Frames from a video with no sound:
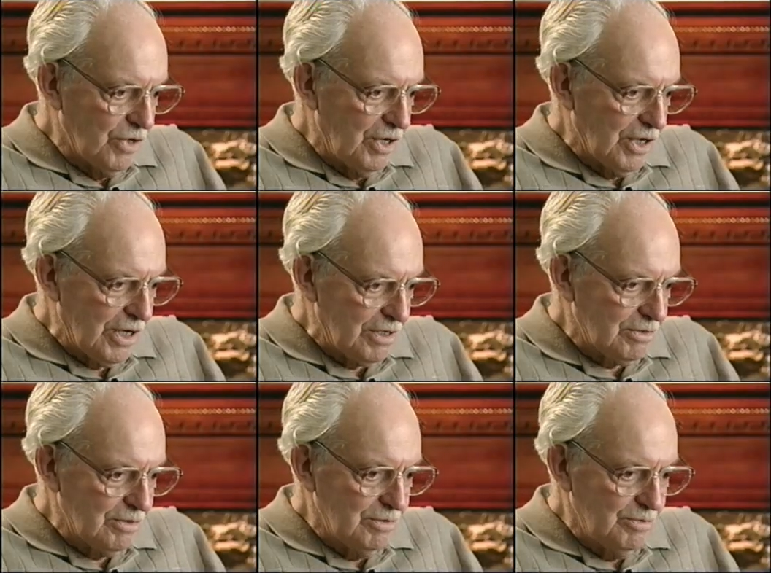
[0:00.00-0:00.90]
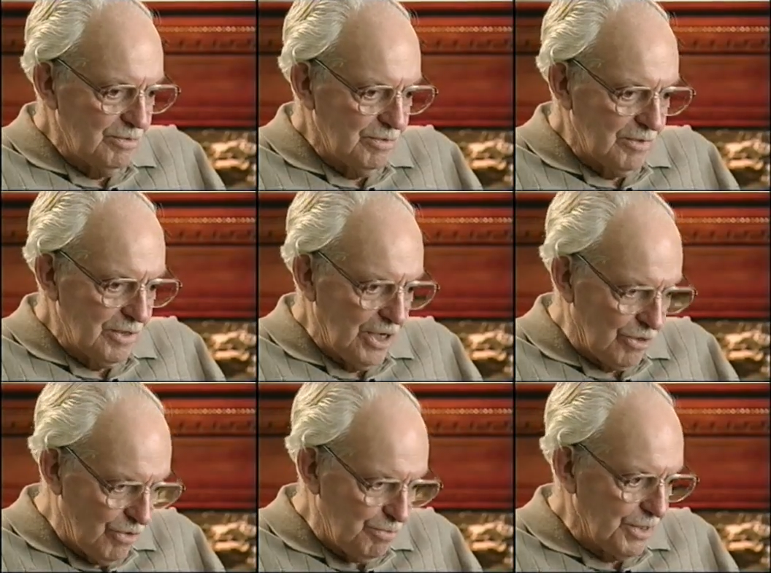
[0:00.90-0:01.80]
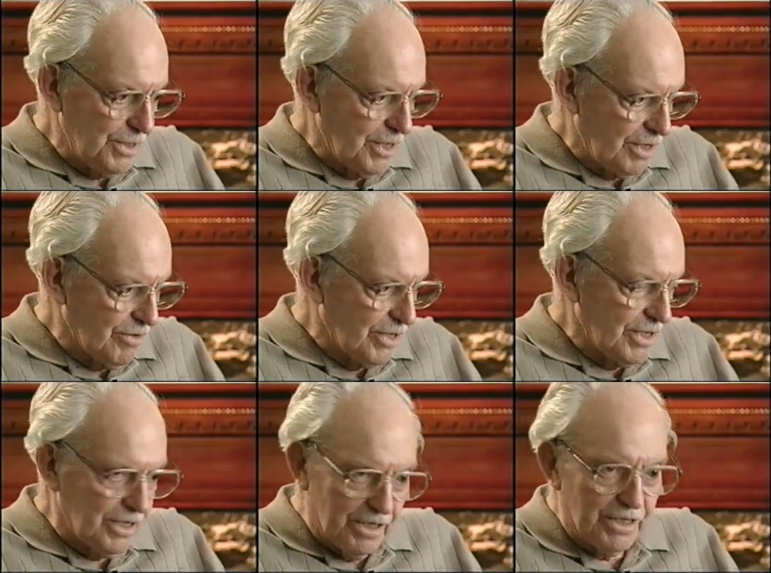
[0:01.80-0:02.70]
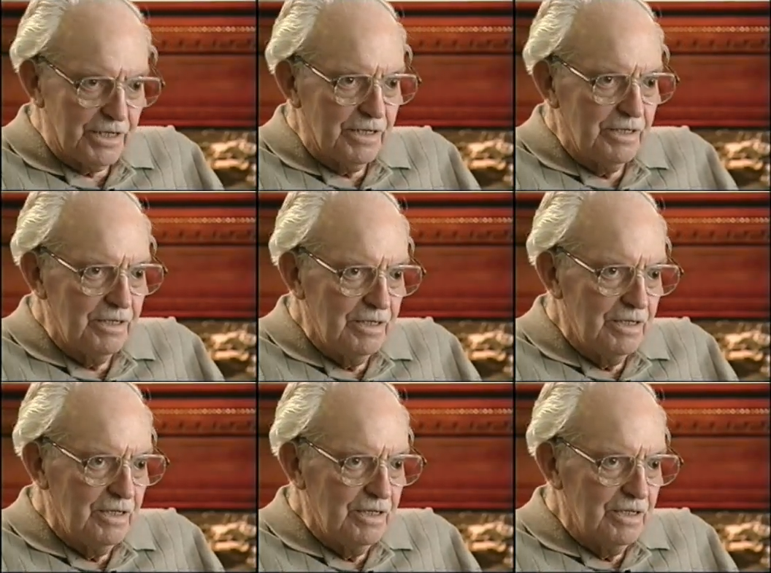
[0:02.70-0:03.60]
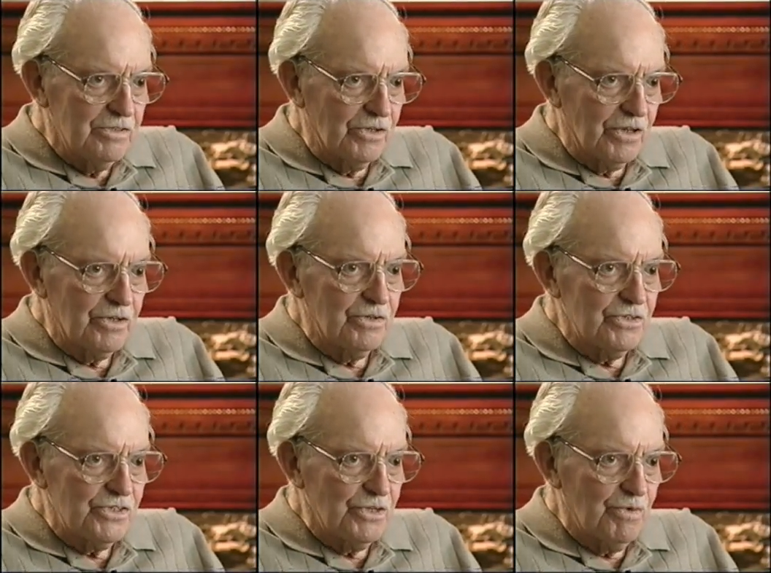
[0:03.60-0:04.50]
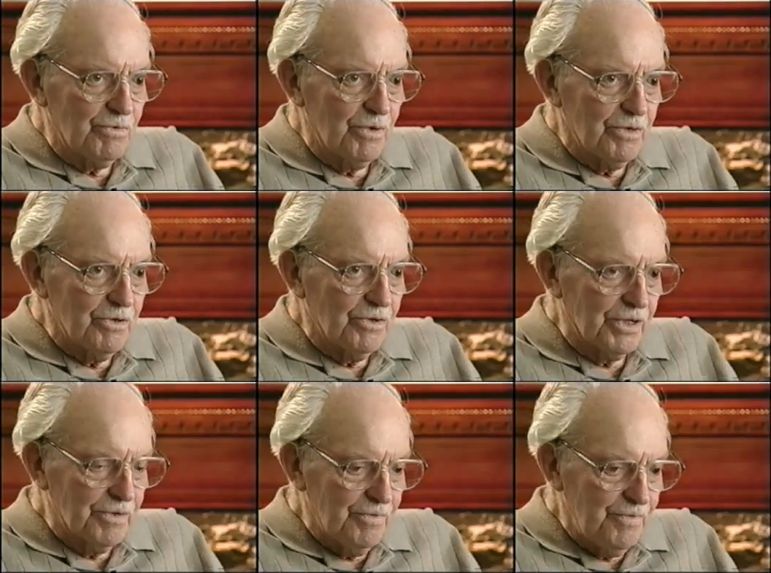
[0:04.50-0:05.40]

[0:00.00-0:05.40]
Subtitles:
all our equipment and everything at night so they couldn't see what we were doing.